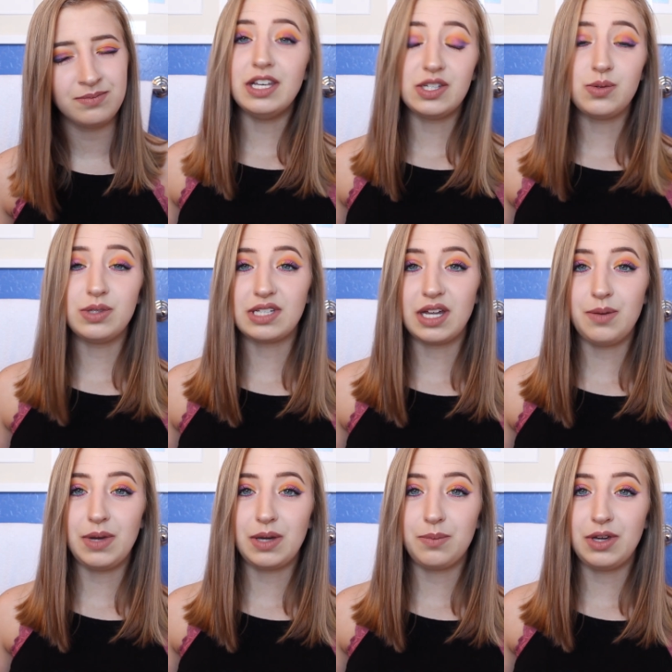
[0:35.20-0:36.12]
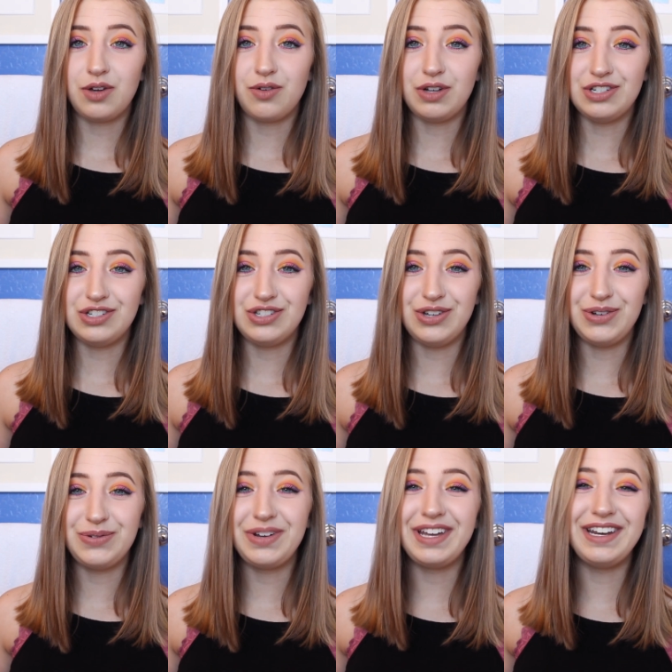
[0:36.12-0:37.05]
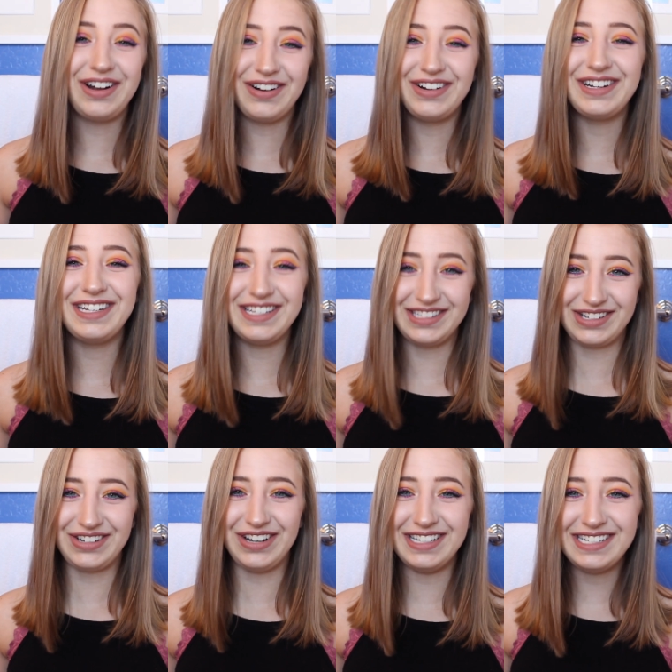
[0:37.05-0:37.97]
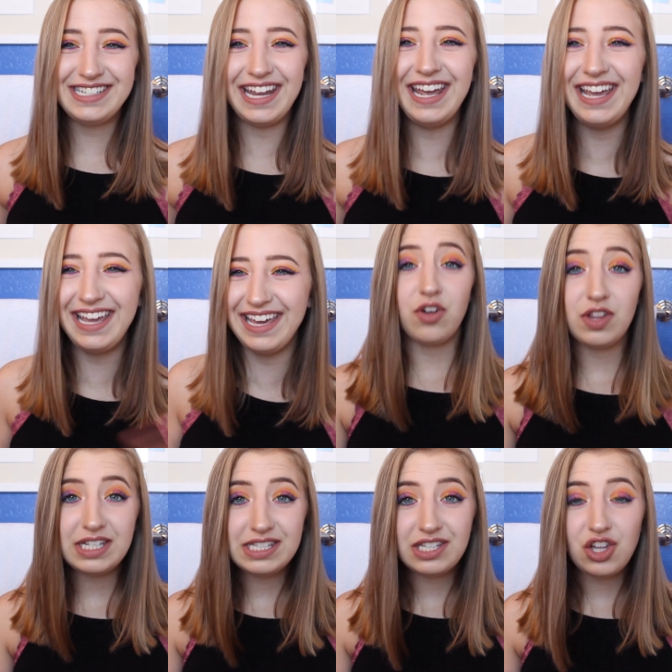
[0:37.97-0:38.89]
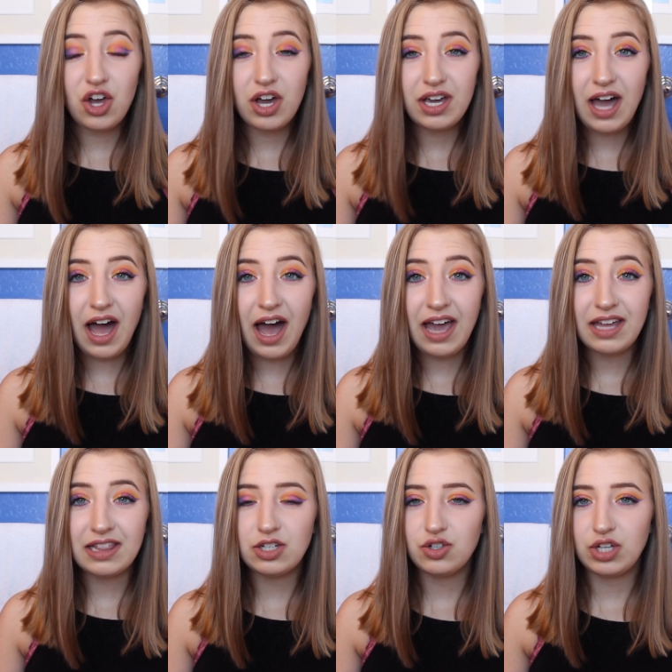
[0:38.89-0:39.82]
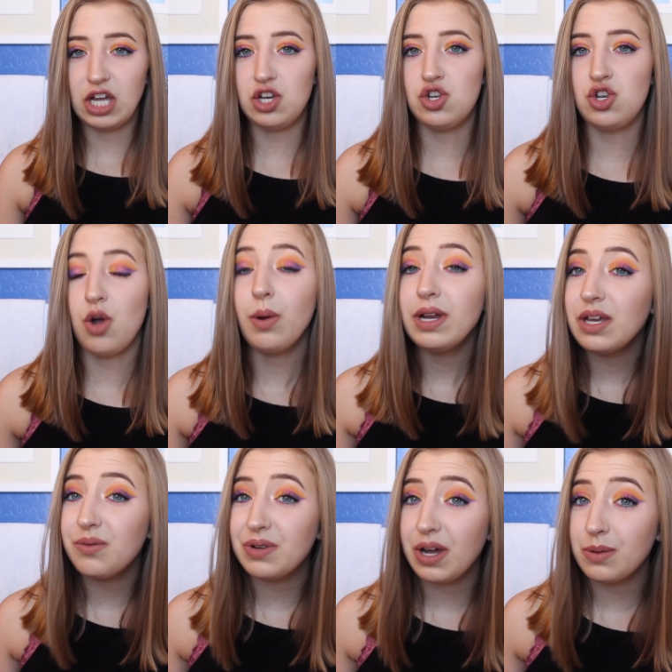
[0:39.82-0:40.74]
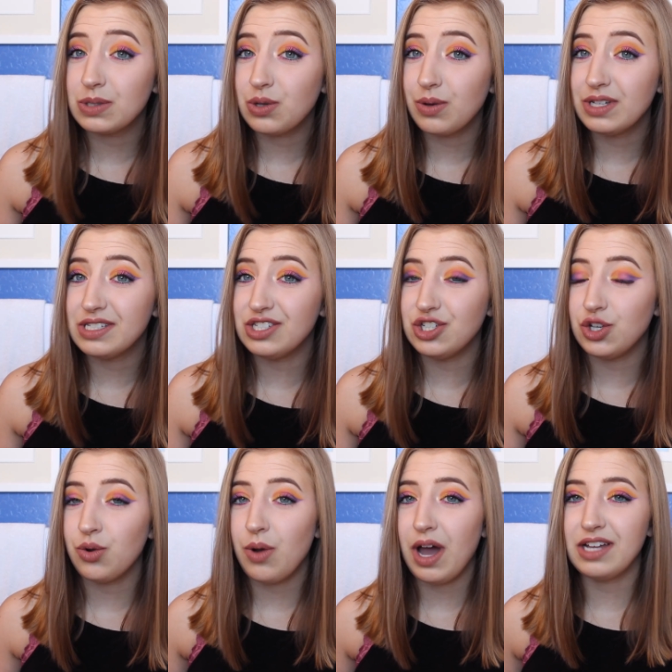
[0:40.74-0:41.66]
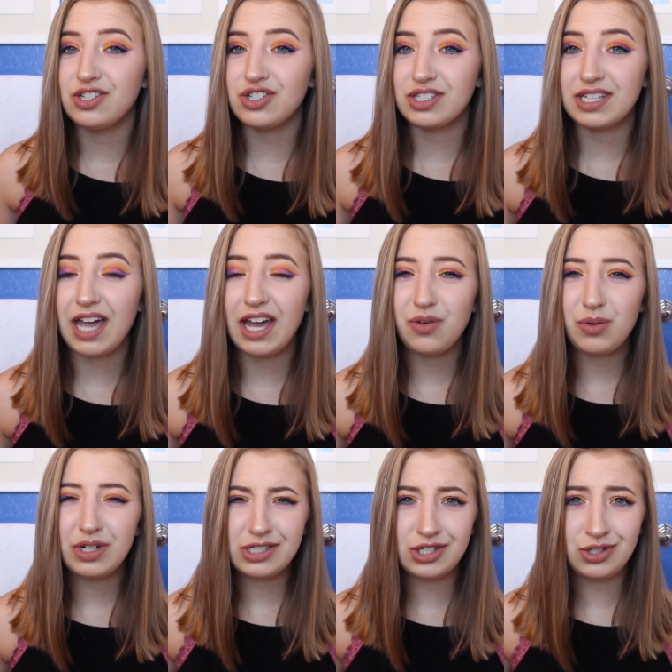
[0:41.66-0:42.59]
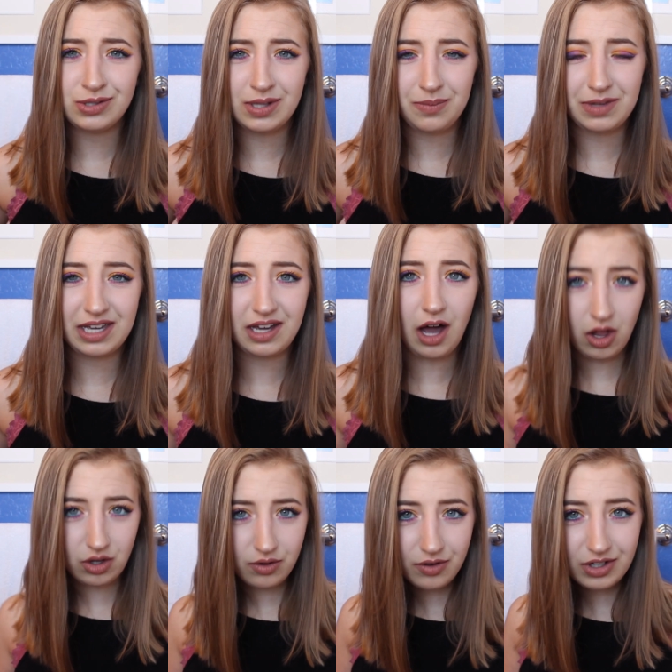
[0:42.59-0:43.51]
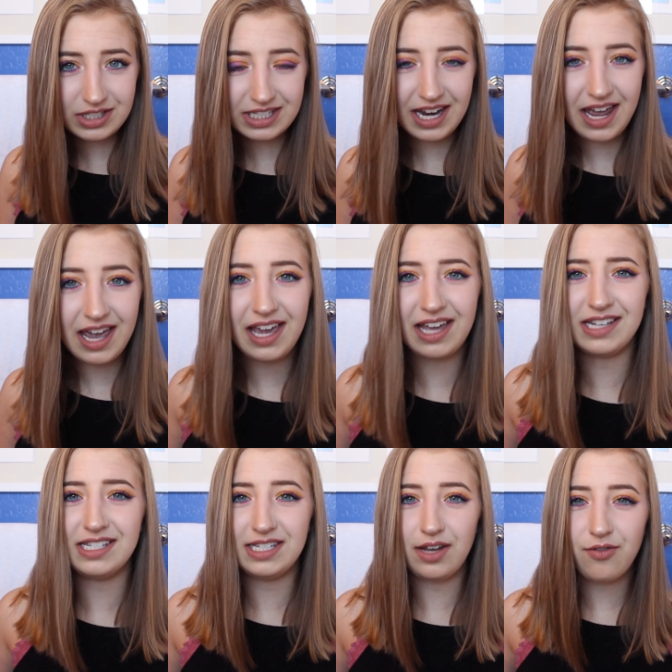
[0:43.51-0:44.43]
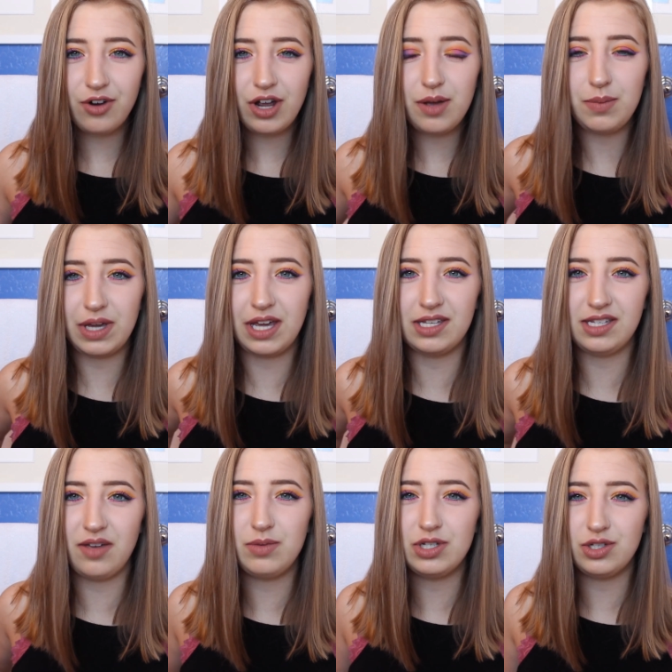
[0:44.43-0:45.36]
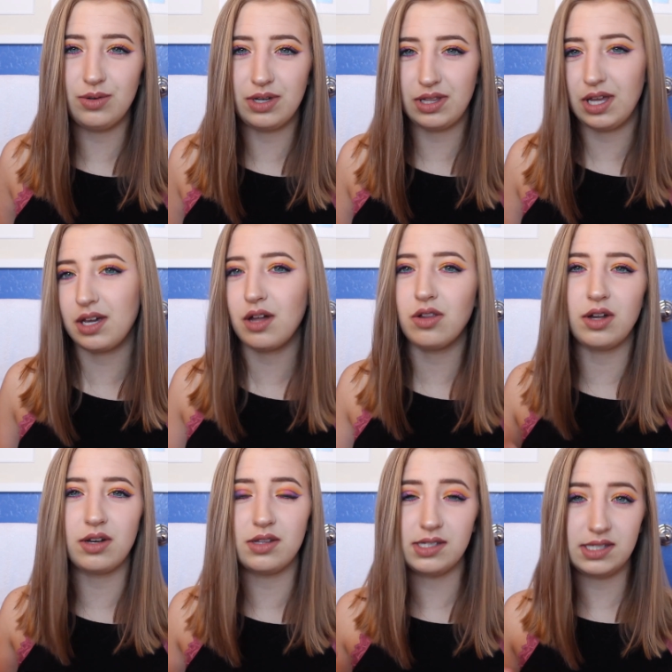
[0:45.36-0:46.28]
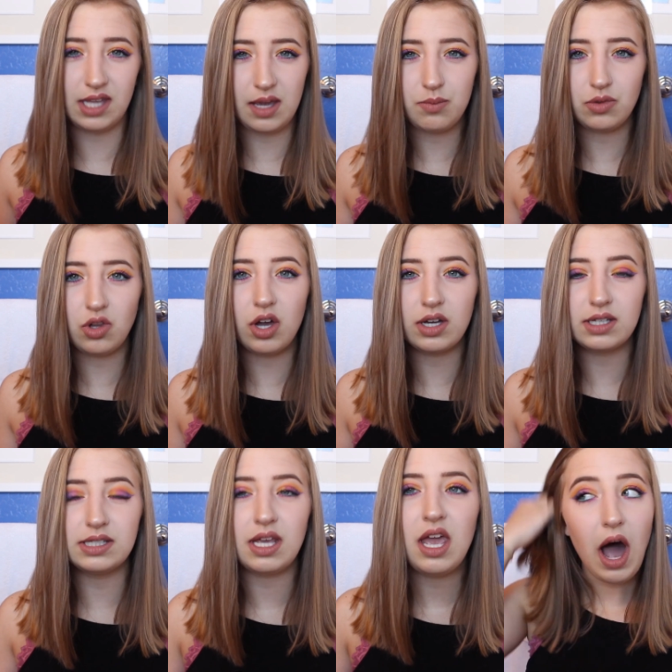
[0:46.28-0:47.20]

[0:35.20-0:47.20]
This one's gonna make me cringe too. It already is cringy. For this look, I literally had no idea what I was going to do. I just kind of wanted to do something colorful today and different because I've been doing like a lot of the same looks.